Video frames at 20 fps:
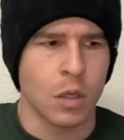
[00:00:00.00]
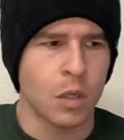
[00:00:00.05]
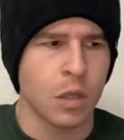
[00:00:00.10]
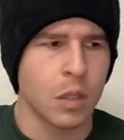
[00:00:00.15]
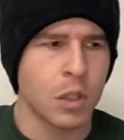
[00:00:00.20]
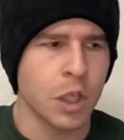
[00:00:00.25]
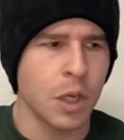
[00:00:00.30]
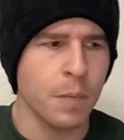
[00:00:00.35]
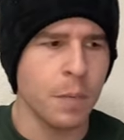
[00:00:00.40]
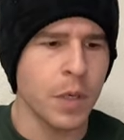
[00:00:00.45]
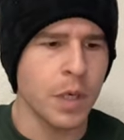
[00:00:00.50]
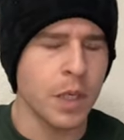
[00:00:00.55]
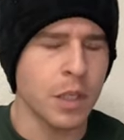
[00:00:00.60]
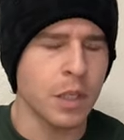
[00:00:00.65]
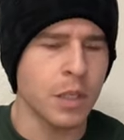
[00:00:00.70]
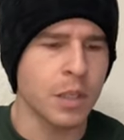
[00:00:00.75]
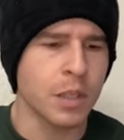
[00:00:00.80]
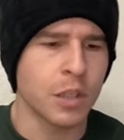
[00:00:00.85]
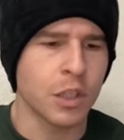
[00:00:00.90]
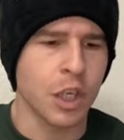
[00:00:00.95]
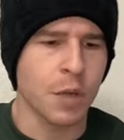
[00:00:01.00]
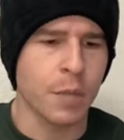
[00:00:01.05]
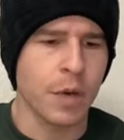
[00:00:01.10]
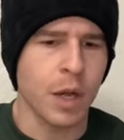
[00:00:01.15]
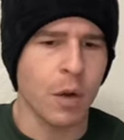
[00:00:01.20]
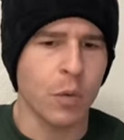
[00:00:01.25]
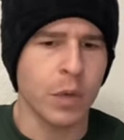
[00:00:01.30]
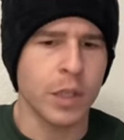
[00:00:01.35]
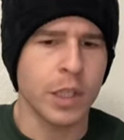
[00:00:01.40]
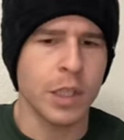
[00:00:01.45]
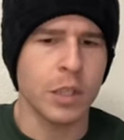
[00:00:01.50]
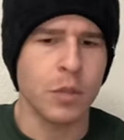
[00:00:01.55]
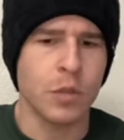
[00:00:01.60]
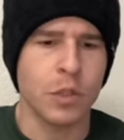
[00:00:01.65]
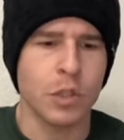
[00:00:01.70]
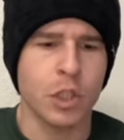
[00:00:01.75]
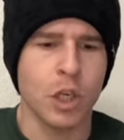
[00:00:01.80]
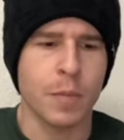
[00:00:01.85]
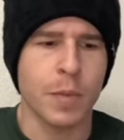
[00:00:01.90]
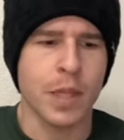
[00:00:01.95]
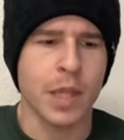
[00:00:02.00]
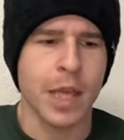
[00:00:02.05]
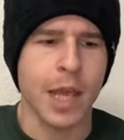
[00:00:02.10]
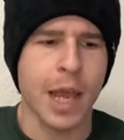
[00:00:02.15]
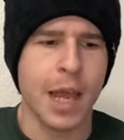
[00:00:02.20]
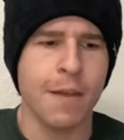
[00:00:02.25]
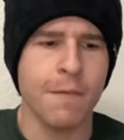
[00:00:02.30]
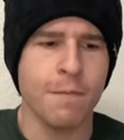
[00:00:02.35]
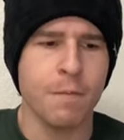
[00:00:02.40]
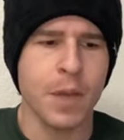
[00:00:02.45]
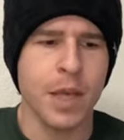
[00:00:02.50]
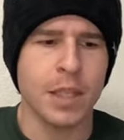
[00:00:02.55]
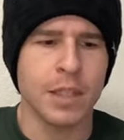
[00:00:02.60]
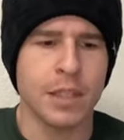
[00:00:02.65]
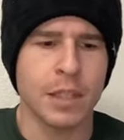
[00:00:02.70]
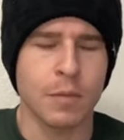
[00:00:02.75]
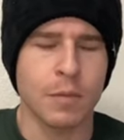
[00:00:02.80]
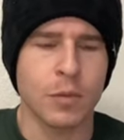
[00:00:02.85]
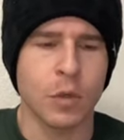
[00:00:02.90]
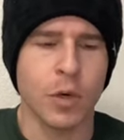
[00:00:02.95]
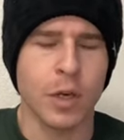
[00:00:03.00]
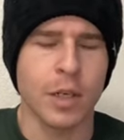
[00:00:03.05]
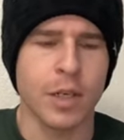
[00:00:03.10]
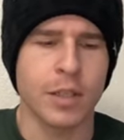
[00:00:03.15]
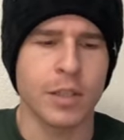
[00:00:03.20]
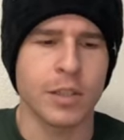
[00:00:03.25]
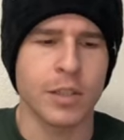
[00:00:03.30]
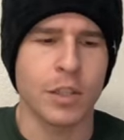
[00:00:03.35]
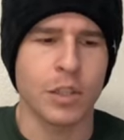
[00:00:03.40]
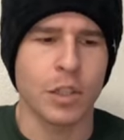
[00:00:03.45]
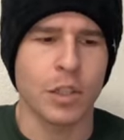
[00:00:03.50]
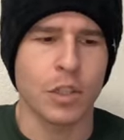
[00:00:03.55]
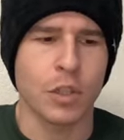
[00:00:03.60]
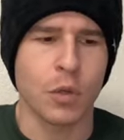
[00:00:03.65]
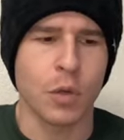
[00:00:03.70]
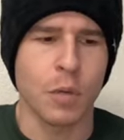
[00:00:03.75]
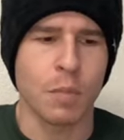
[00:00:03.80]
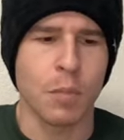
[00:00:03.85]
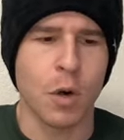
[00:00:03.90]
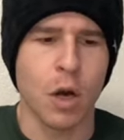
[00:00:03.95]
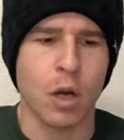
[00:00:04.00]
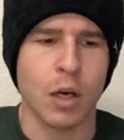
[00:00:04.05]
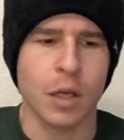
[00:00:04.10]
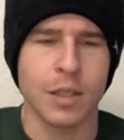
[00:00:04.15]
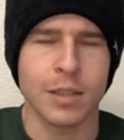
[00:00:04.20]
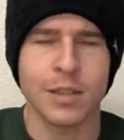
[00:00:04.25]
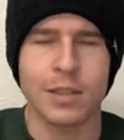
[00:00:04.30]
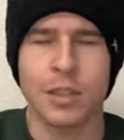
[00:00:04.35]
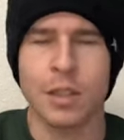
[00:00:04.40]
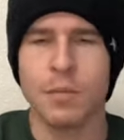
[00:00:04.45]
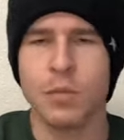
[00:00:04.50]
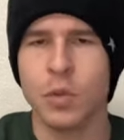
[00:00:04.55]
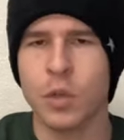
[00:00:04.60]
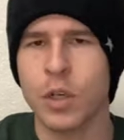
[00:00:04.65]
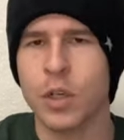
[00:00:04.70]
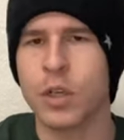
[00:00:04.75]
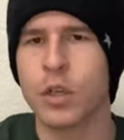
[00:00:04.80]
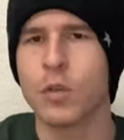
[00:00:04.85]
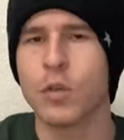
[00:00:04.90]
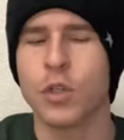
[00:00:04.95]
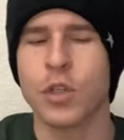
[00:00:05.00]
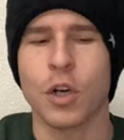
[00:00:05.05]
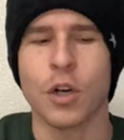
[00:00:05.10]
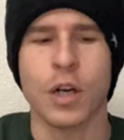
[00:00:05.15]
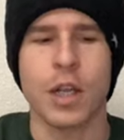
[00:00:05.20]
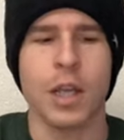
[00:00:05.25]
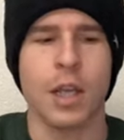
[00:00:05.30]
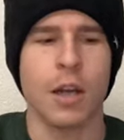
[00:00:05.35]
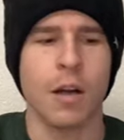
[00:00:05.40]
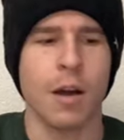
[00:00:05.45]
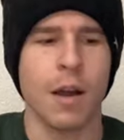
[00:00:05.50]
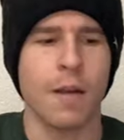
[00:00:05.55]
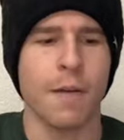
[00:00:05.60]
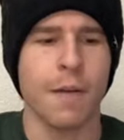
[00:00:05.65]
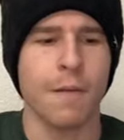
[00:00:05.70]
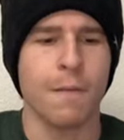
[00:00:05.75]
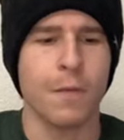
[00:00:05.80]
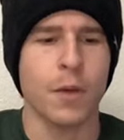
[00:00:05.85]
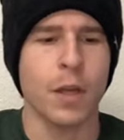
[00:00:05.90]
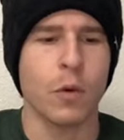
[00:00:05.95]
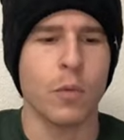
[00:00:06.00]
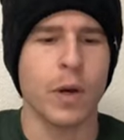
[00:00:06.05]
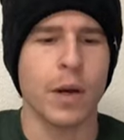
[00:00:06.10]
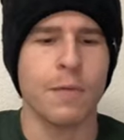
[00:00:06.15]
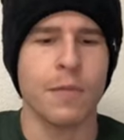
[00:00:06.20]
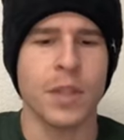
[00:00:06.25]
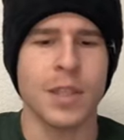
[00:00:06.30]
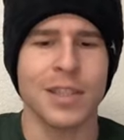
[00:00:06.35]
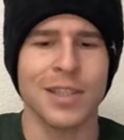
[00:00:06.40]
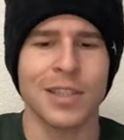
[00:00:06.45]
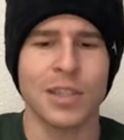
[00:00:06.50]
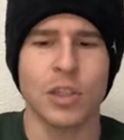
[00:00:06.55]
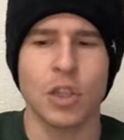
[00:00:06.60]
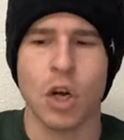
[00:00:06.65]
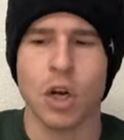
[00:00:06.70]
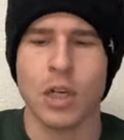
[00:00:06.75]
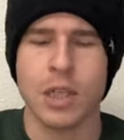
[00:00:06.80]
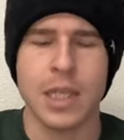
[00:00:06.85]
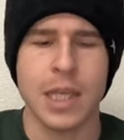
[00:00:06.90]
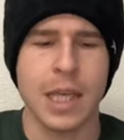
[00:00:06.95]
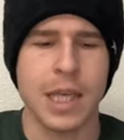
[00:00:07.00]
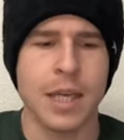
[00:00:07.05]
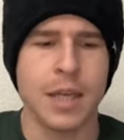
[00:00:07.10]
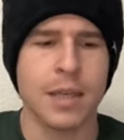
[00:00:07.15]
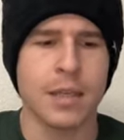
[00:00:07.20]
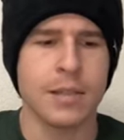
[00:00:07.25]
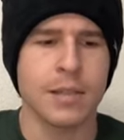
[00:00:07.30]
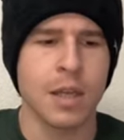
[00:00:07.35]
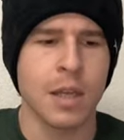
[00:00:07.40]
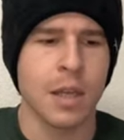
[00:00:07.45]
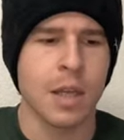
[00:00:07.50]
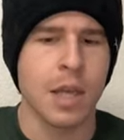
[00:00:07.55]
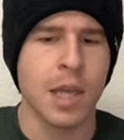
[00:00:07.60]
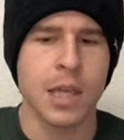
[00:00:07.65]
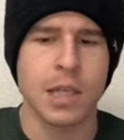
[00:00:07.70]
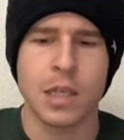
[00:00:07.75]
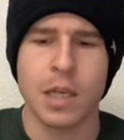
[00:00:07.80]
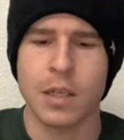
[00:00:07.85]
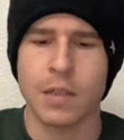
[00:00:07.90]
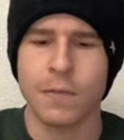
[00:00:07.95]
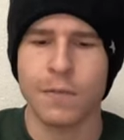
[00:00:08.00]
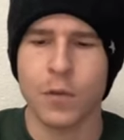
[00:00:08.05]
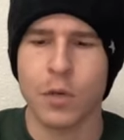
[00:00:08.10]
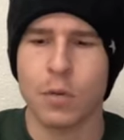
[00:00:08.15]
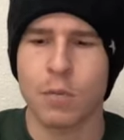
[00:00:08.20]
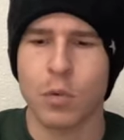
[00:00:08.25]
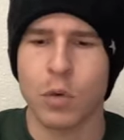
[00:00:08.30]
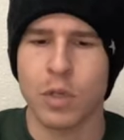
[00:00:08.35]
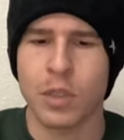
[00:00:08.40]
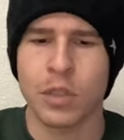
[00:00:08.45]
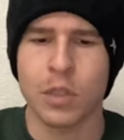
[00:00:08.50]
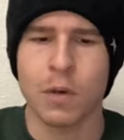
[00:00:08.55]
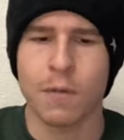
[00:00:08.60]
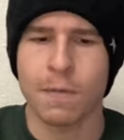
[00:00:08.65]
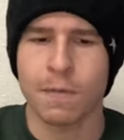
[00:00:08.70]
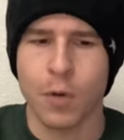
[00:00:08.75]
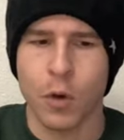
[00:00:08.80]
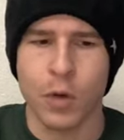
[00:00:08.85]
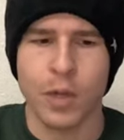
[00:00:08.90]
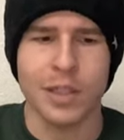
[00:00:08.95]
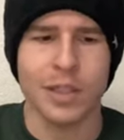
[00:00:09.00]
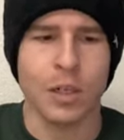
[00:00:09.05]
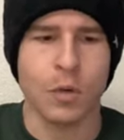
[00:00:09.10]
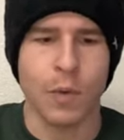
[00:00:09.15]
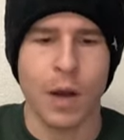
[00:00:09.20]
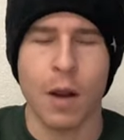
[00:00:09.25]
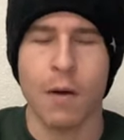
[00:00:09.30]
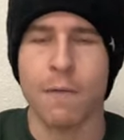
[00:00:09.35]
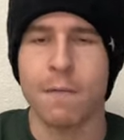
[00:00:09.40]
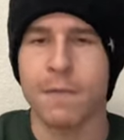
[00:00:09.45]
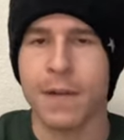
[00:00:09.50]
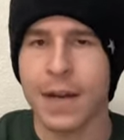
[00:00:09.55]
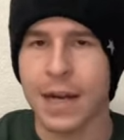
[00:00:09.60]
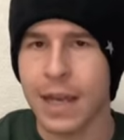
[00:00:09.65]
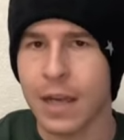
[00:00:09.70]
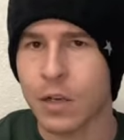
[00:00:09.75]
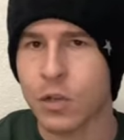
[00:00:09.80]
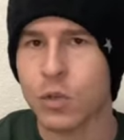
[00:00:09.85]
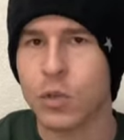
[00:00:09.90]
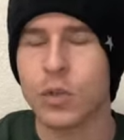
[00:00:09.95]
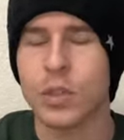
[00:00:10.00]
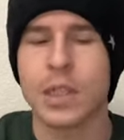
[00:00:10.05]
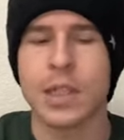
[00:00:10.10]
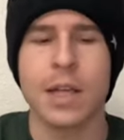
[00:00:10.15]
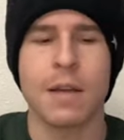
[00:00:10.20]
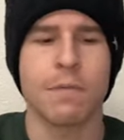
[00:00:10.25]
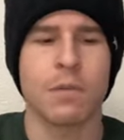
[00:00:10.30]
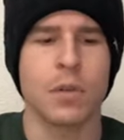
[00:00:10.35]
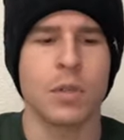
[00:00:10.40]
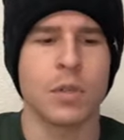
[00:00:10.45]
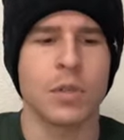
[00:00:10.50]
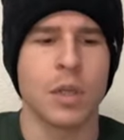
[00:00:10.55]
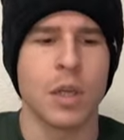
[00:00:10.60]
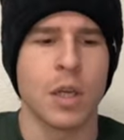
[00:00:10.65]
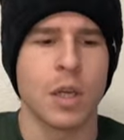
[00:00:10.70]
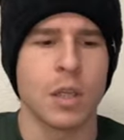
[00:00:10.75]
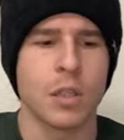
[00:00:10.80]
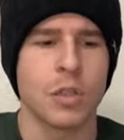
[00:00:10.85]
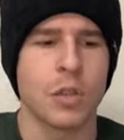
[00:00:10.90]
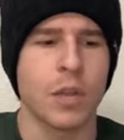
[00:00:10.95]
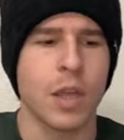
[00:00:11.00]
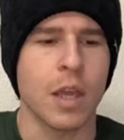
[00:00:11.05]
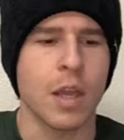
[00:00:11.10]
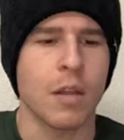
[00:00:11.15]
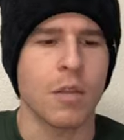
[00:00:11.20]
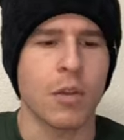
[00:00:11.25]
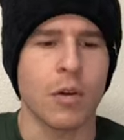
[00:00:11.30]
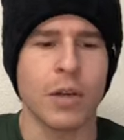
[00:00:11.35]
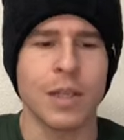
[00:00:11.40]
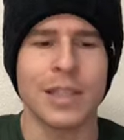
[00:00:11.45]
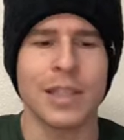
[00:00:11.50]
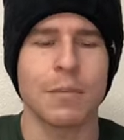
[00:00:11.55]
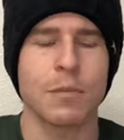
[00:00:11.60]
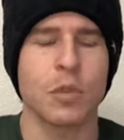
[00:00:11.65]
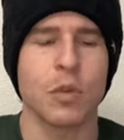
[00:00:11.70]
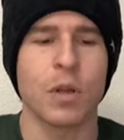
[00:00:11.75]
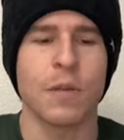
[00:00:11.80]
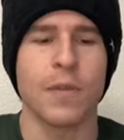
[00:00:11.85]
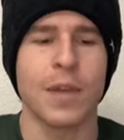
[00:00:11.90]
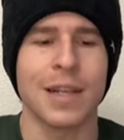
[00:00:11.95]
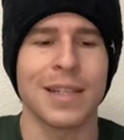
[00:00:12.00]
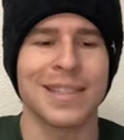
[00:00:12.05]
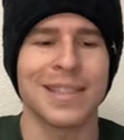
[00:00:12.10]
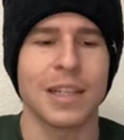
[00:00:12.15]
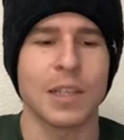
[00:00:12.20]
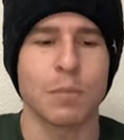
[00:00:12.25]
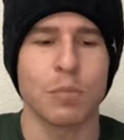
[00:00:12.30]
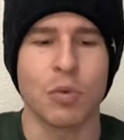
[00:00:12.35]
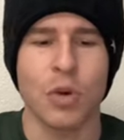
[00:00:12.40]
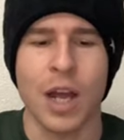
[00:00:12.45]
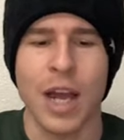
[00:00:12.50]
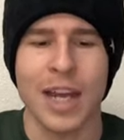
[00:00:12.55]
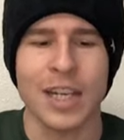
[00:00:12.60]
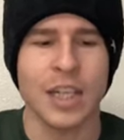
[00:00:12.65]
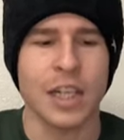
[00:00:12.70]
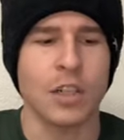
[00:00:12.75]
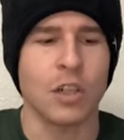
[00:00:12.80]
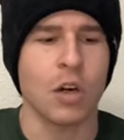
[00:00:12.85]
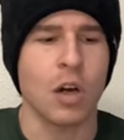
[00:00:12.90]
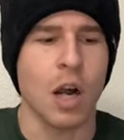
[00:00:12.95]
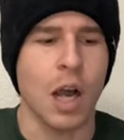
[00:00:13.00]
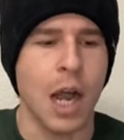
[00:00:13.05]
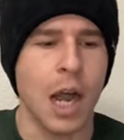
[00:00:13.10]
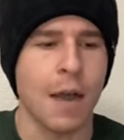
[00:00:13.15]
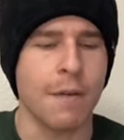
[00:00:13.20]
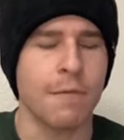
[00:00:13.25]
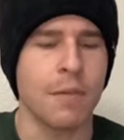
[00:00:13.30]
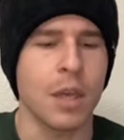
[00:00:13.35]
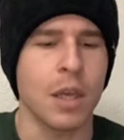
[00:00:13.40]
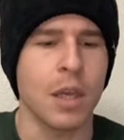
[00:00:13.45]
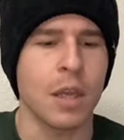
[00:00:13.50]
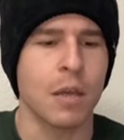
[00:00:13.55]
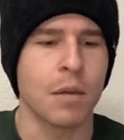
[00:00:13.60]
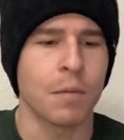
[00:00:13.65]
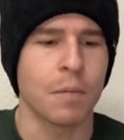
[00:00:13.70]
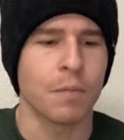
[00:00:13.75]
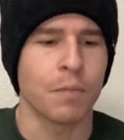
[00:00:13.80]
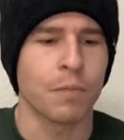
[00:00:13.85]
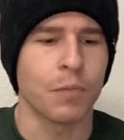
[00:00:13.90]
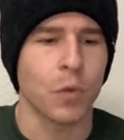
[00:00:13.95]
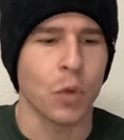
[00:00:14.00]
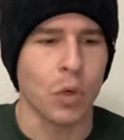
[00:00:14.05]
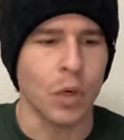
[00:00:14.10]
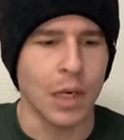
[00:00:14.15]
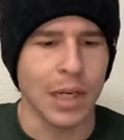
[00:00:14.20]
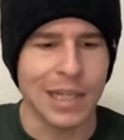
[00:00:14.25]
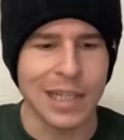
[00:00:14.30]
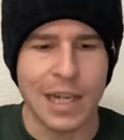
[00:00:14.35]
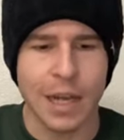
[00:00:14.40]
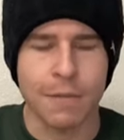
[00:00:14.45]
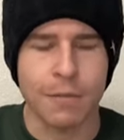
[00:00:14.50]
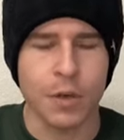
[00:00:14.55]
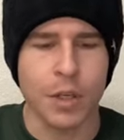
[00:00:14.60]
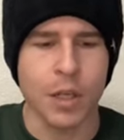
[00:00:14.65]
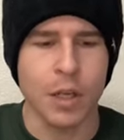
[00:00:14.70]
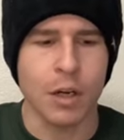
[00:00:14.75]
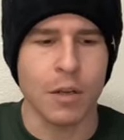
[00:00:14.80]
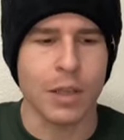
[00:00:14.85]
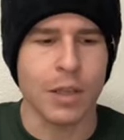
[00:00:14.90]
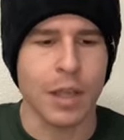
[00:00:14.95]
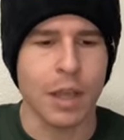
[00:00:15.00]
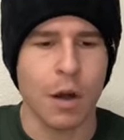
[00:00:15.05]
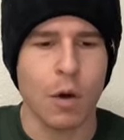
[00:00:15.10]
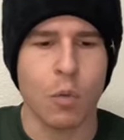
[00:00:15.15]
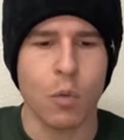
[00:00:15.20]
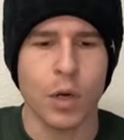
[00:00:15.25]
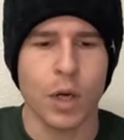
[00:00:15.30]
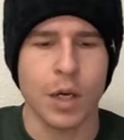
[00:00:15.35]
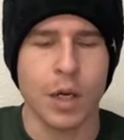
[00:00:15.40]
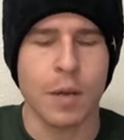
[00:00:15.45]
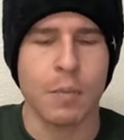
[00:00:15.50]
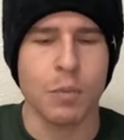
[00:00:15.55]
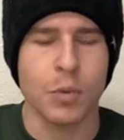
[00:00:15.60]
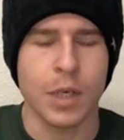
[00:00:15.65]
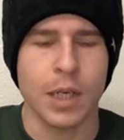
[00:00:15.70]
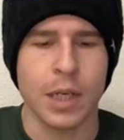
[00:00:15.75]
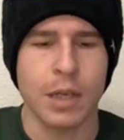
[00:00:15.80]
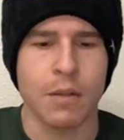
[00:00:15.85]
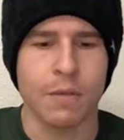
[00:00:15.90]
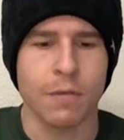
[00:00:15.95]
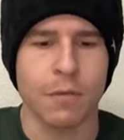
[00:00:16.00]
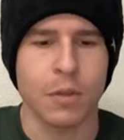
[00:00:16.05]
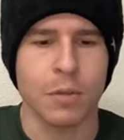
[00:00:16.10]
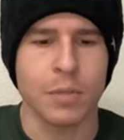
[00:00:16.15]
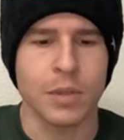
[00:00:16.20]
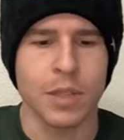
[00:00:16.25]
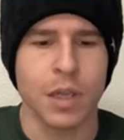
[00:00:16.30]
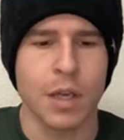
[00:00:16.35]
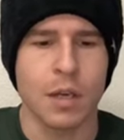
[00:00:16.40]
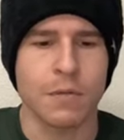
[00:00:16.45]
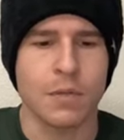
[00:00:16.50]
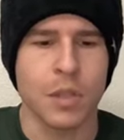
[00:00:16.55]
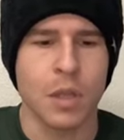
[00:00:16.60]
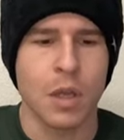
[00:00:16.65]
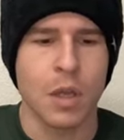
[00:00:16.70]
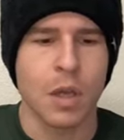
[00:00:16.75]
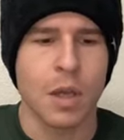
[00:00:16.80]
Jumping into this, Gemini, what they do show me, they have made some sort of decision to embark on some sort of new journey here. I feel like whatever this start is, it does feel more so focused around financial endeavors. So there is some sort of, in a sense, project or hobby or endeavor here that they are working on putting together for themselves.